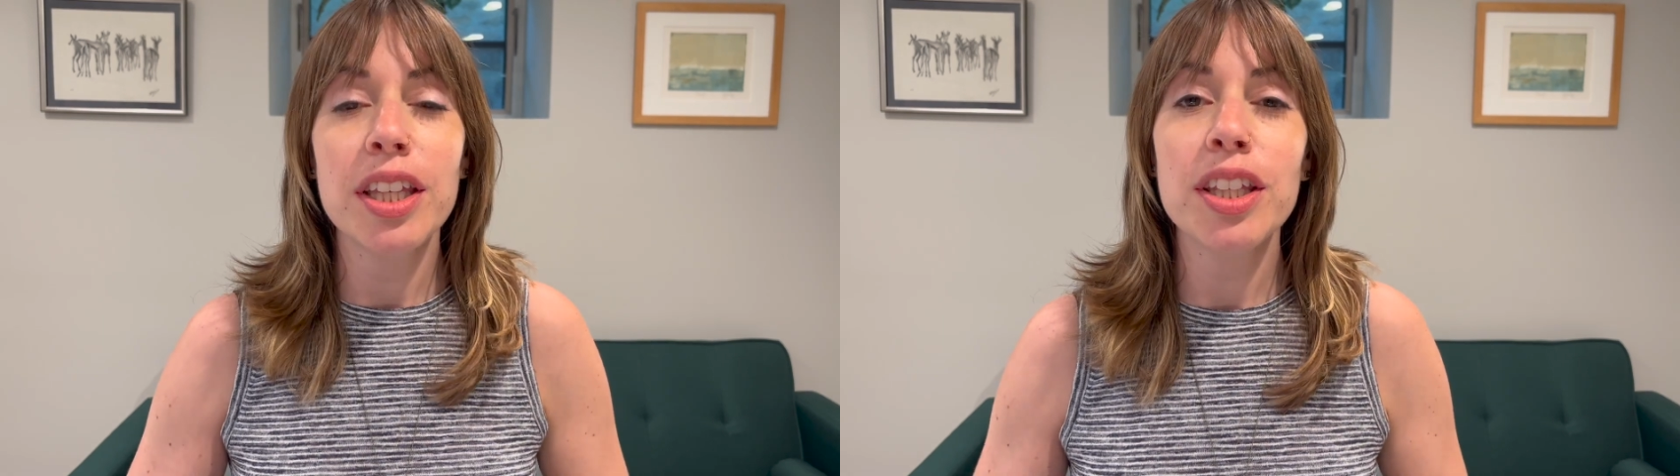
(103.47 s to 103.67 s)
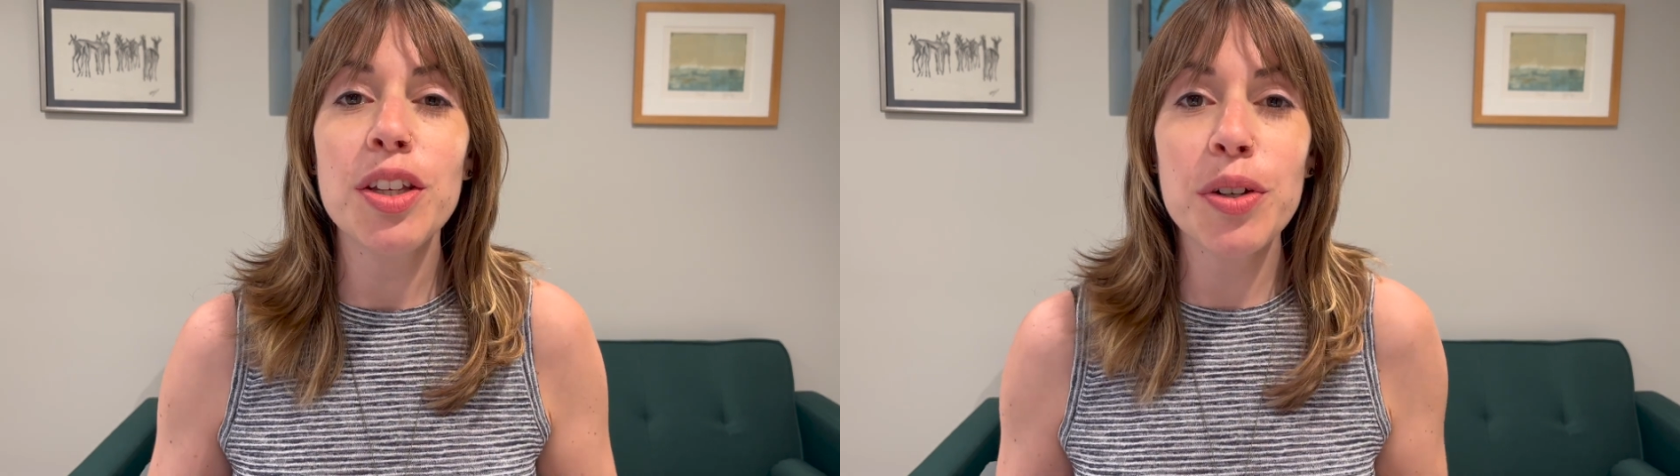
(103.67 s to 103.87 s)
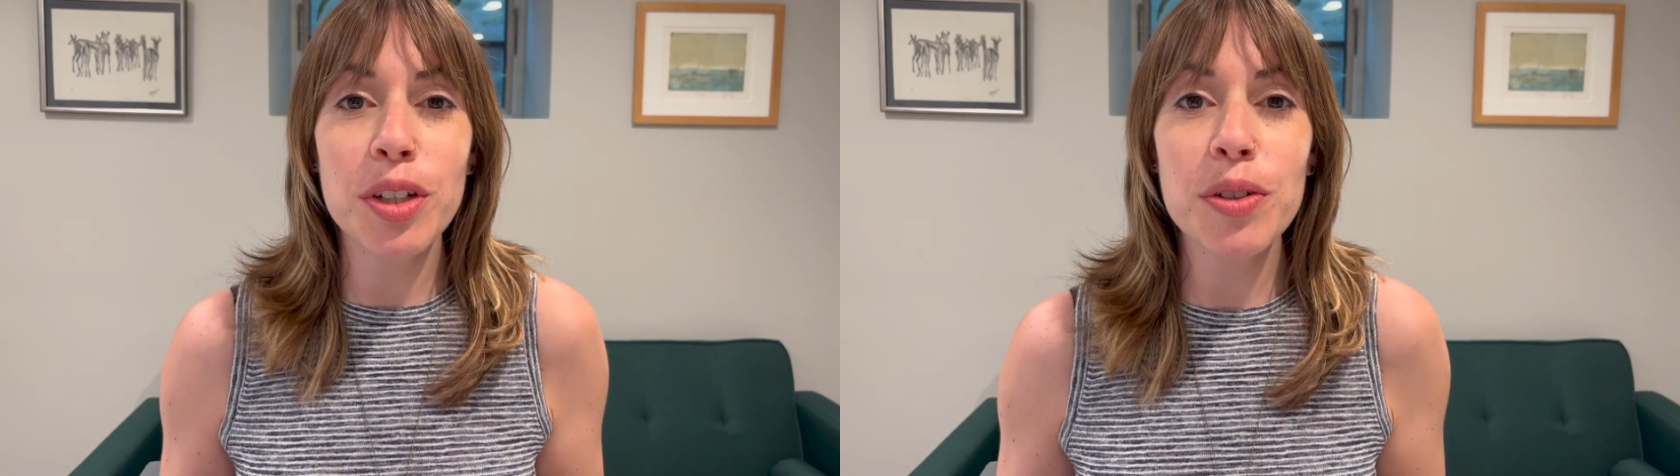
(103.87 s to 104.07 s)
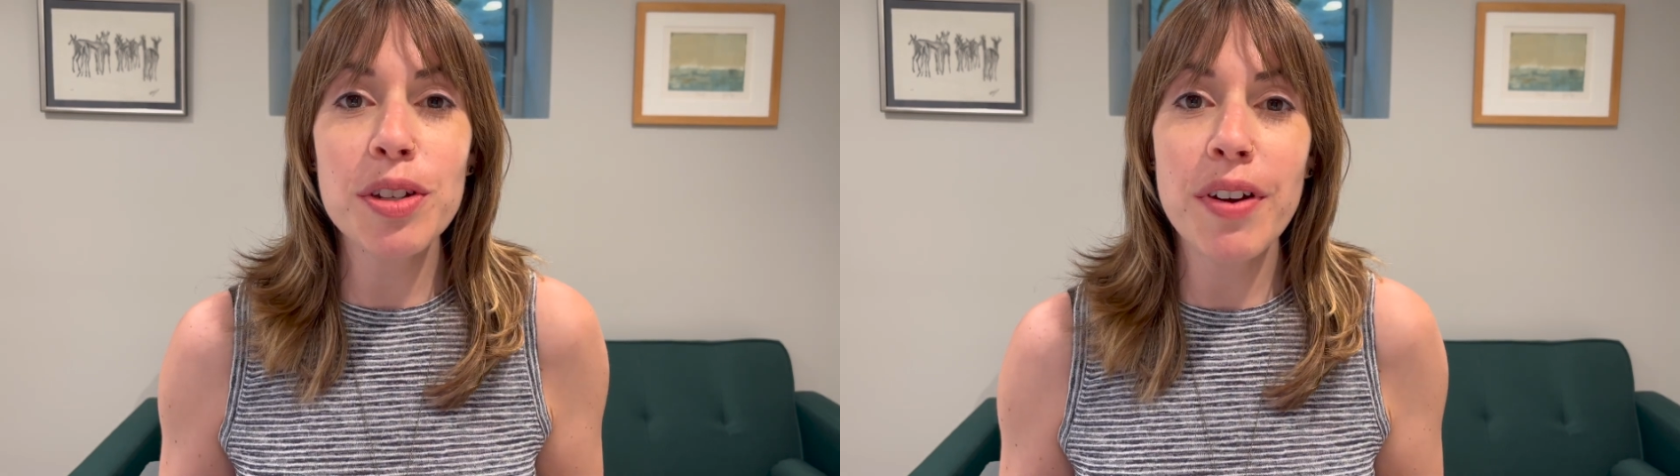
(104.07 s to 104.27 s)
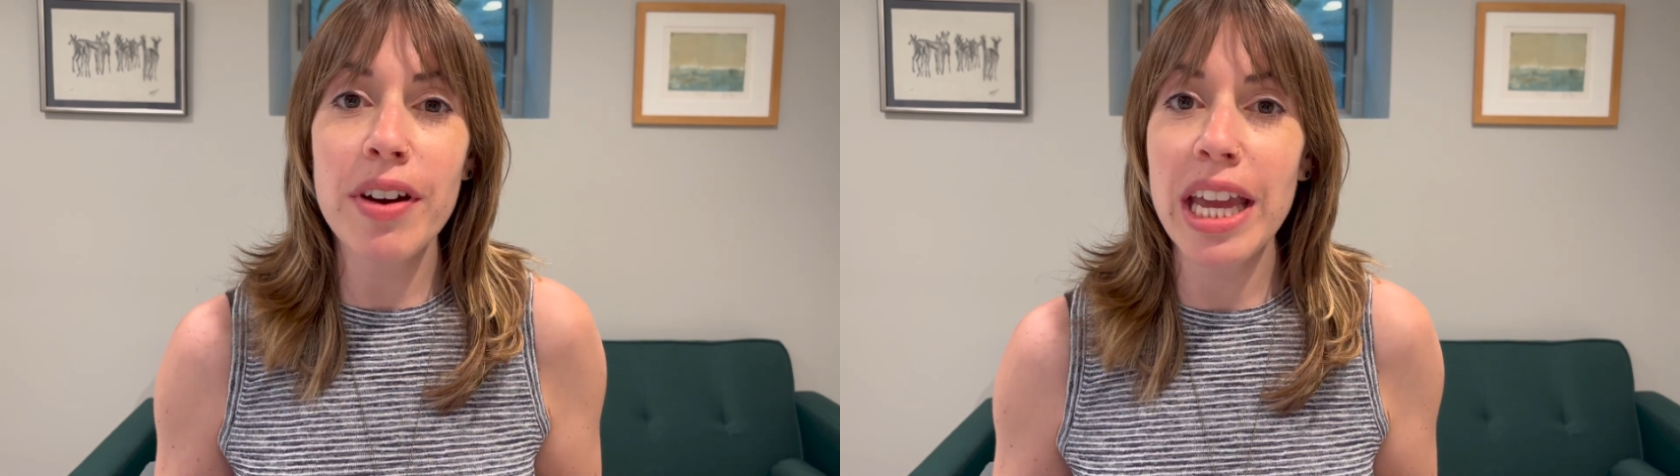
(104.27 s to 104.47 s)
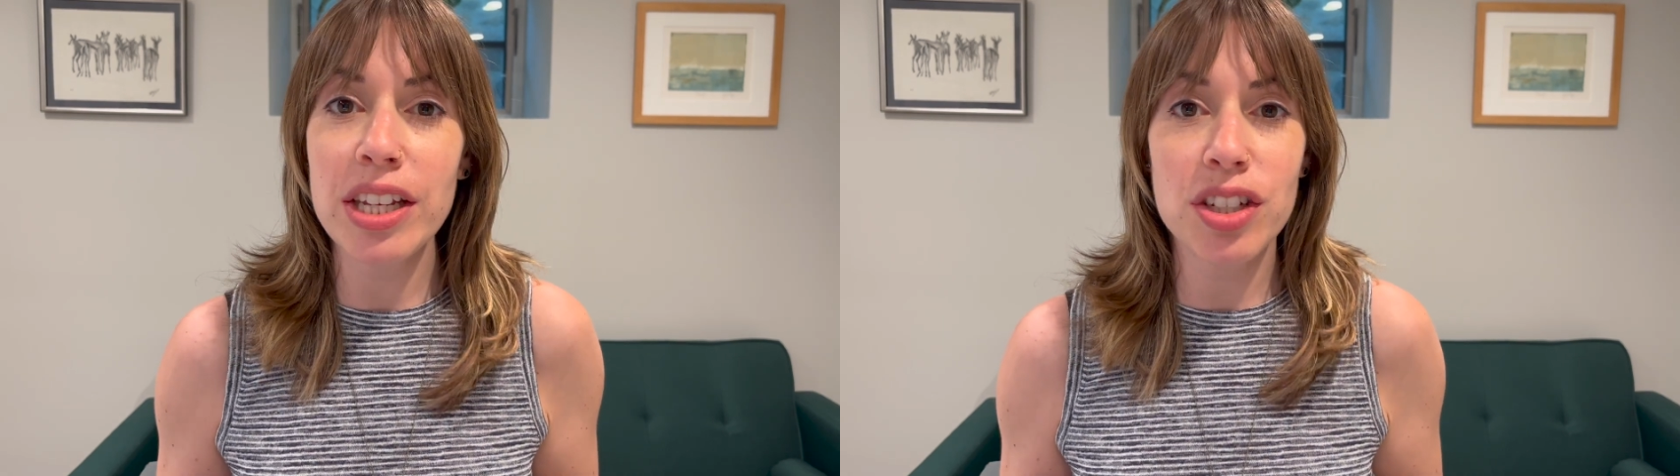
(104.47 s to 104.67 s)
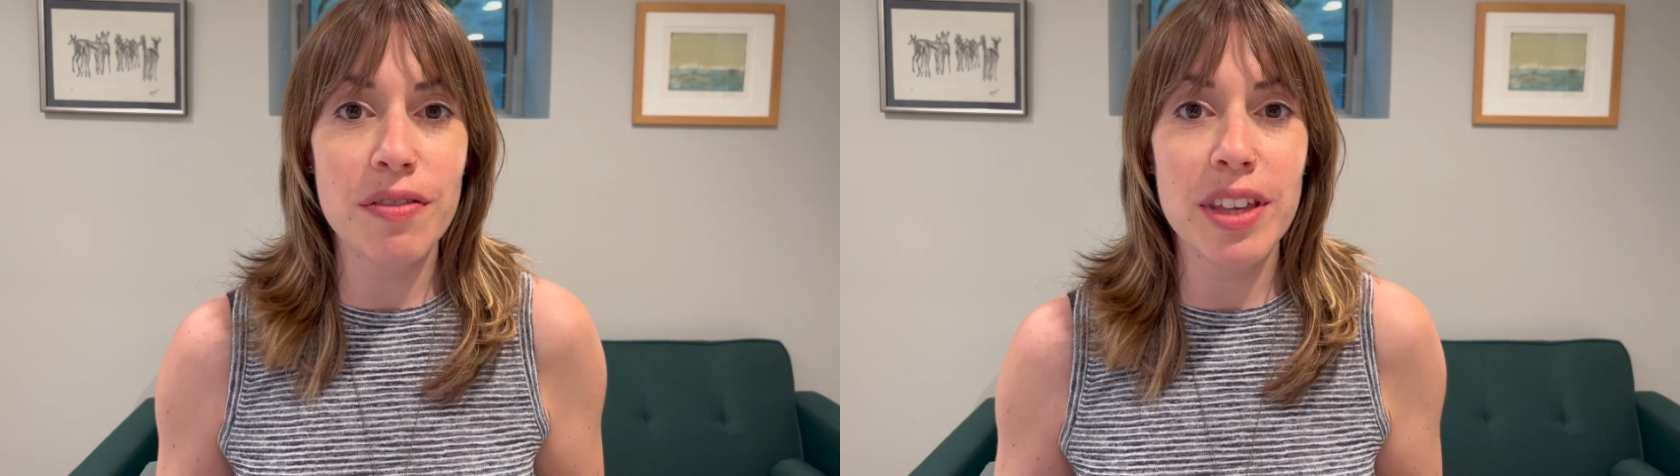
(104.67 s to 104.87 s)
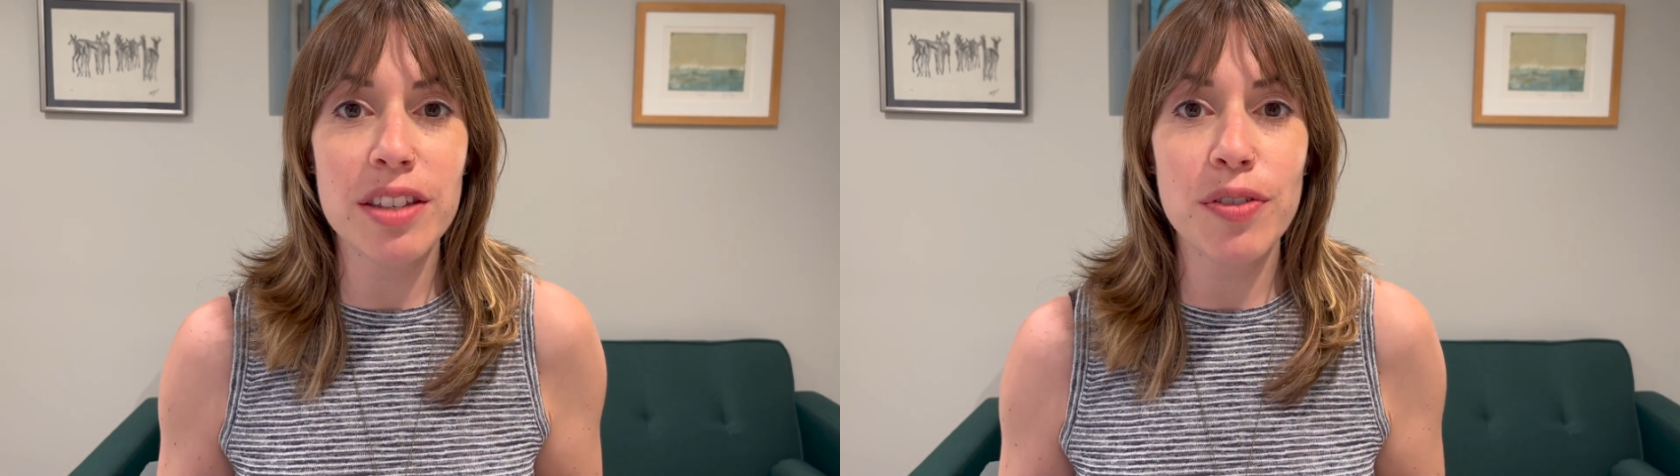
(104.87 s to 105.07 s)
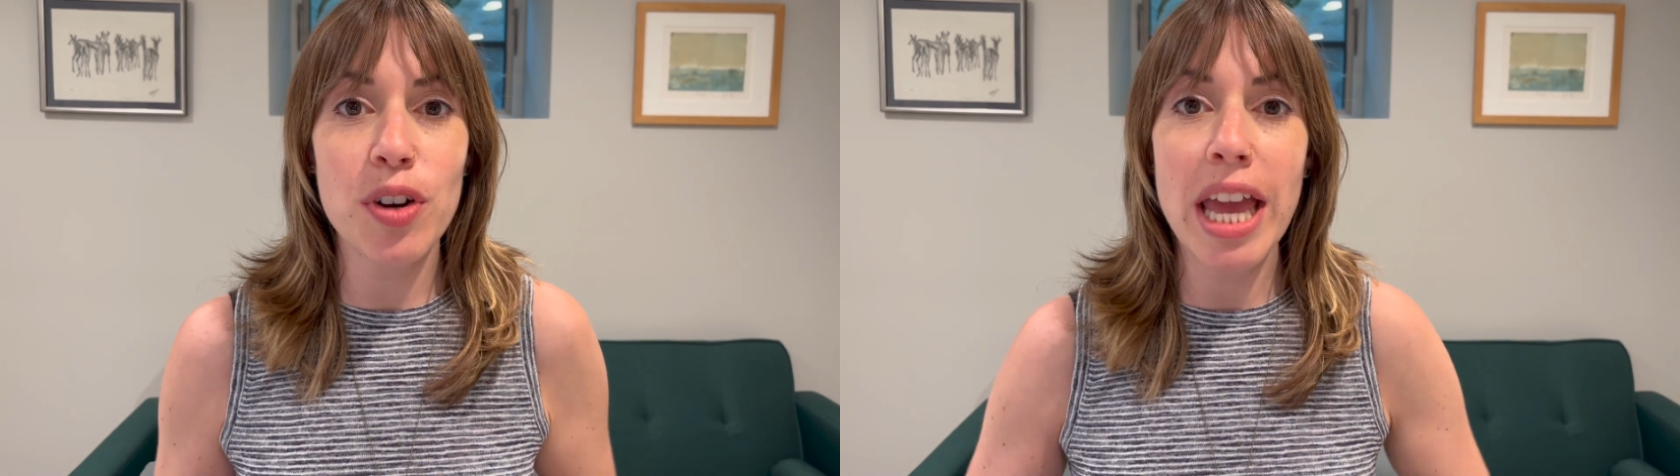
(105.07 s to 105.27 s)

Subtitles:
You can use a variation of this for